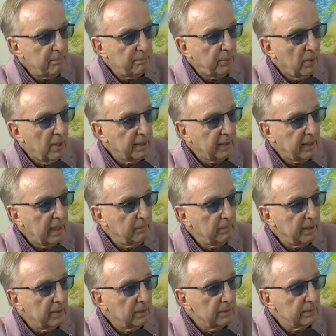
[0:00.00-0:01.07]
prior to
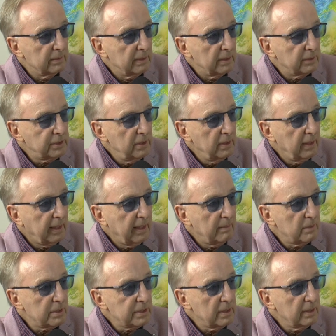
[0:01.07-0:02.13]
coming on, turning the
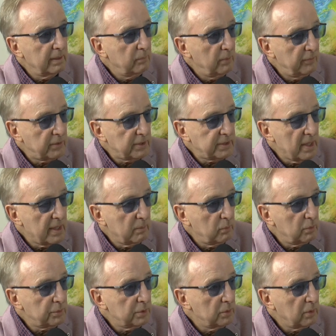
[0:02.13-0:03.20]
cameras on, and we've decided
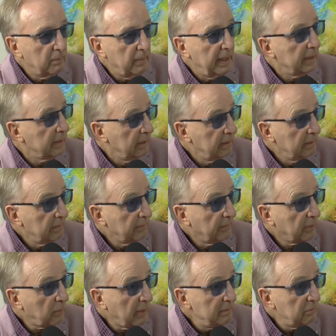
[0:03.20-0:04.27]
we'll talk about the
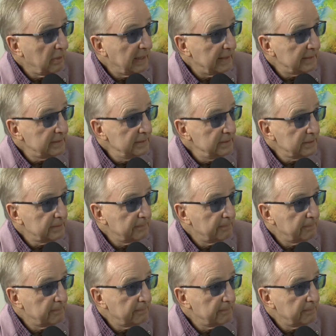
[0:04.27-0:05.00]
great reluctance.